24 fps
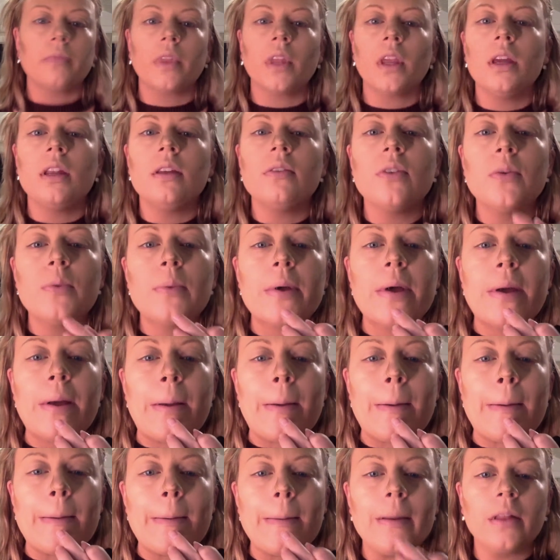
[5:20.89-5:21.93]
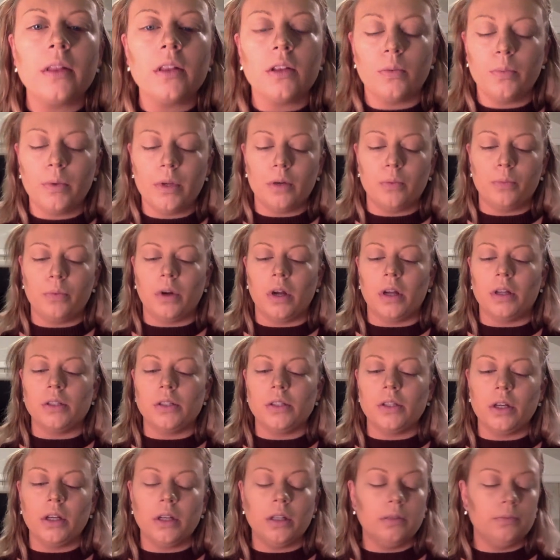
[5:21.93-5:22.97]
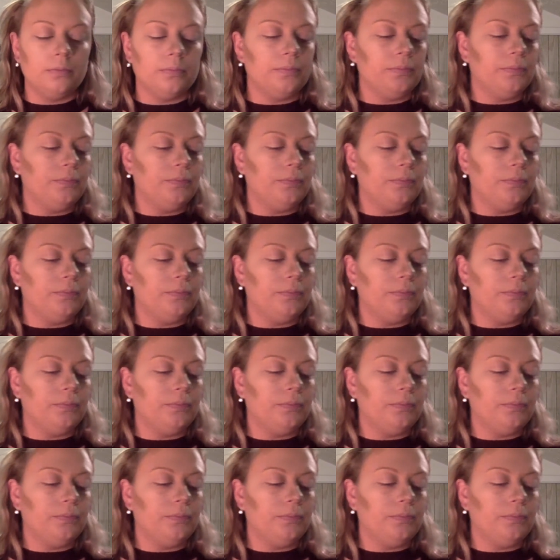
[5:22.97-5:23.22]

do. And if you put a little bit of bronzer